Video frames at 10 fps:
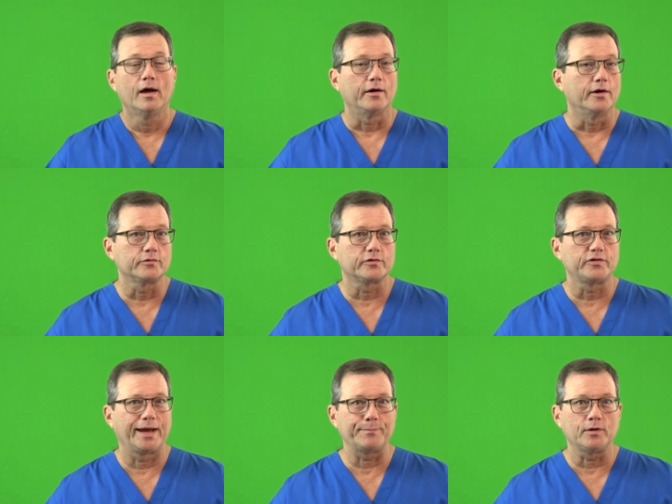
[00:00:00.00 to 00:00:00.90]
Another
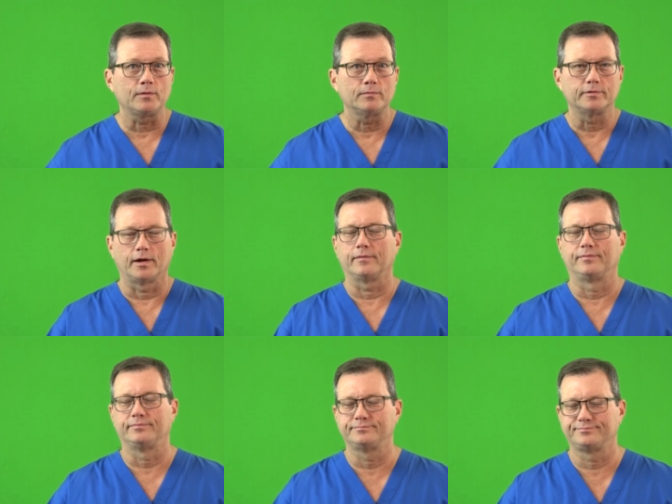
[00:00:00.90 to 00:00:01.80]
example, uh,
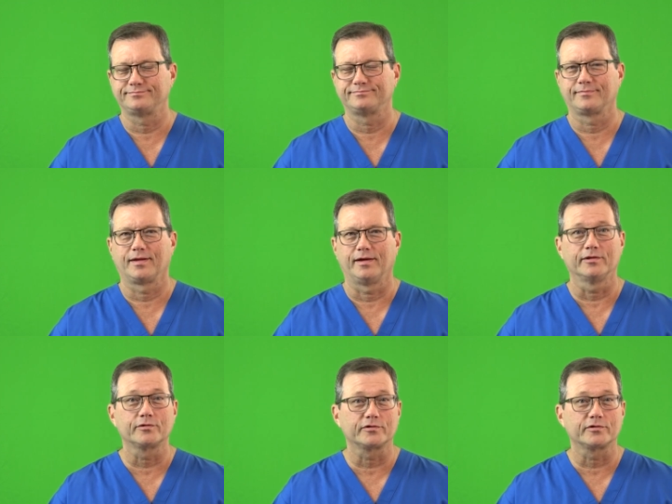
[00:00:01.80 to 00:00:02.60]
another